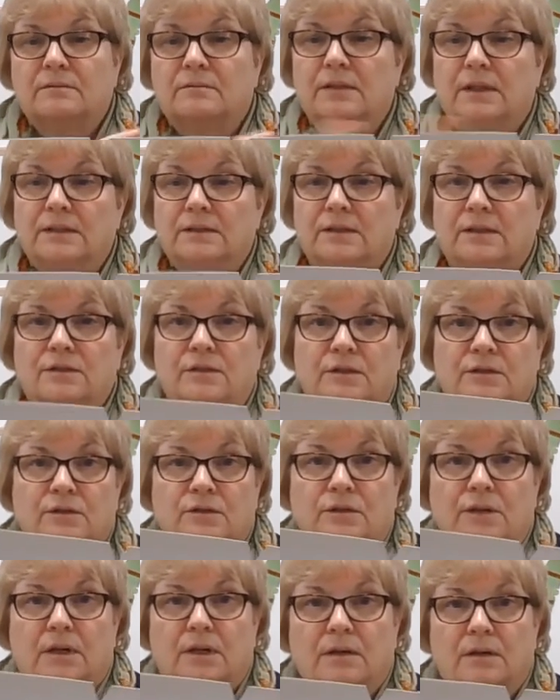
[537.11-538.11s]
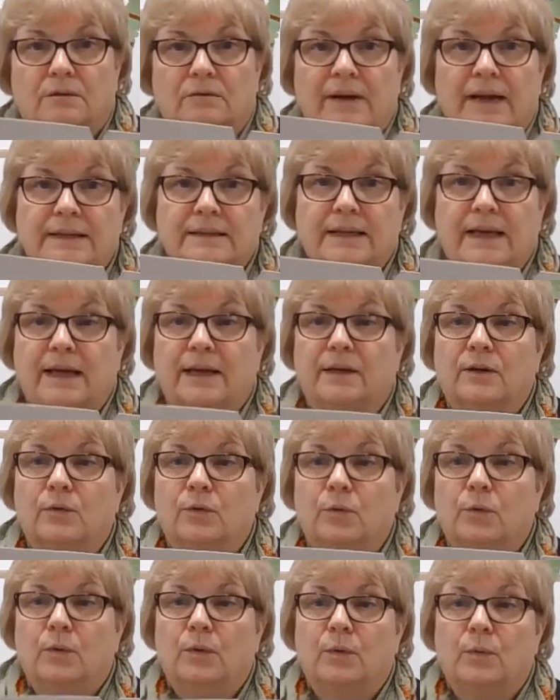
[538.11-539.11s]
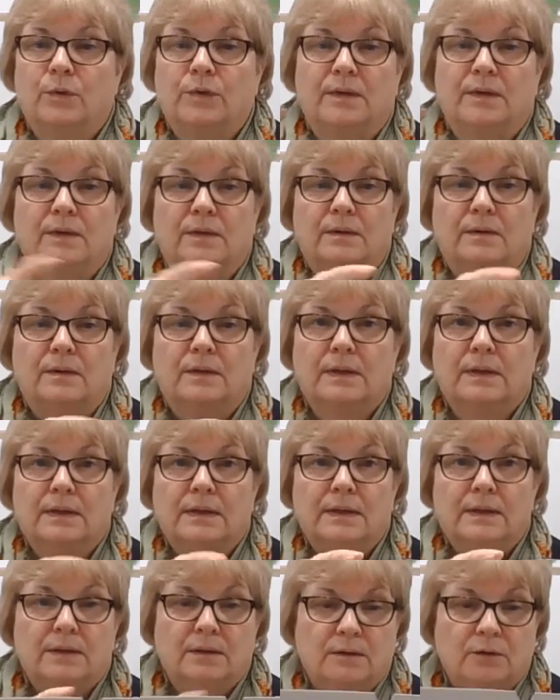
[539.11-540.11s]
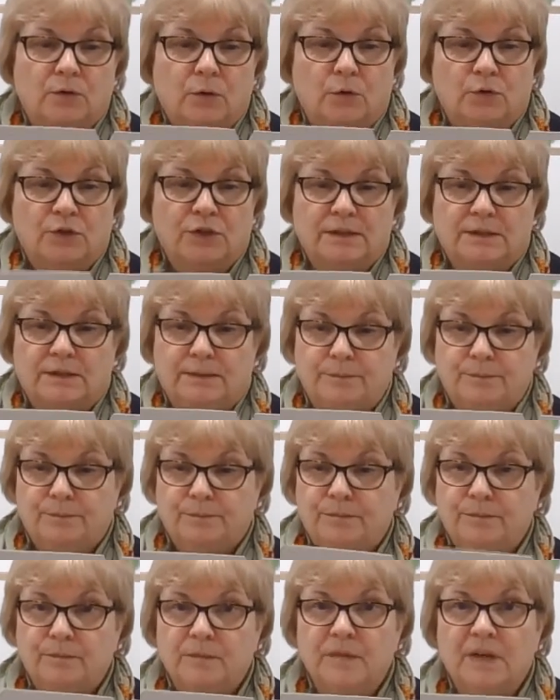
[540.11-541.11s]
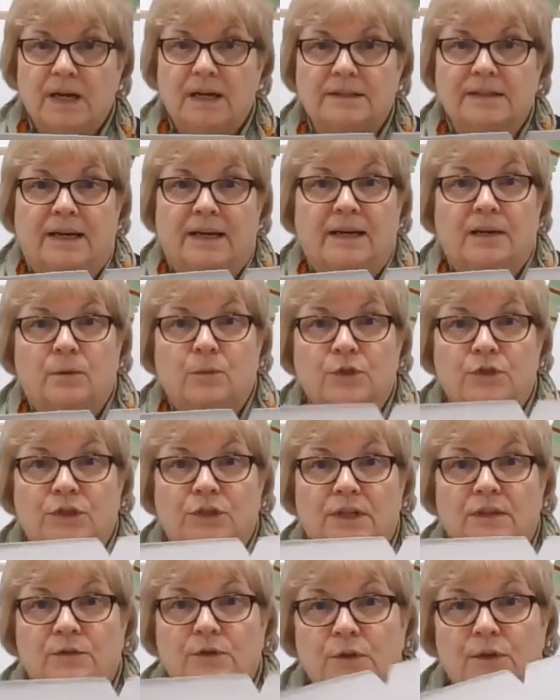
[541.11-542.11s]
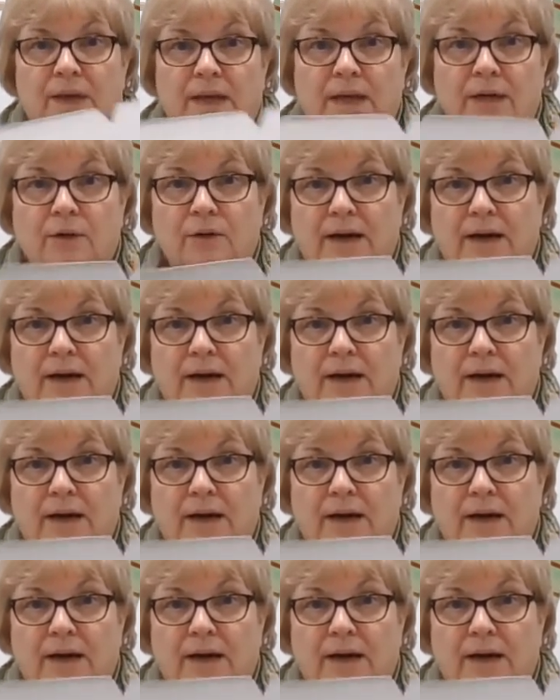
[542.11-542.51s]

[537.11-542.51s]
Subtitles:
It's just a rectangle with the notches cut it out, which gives you that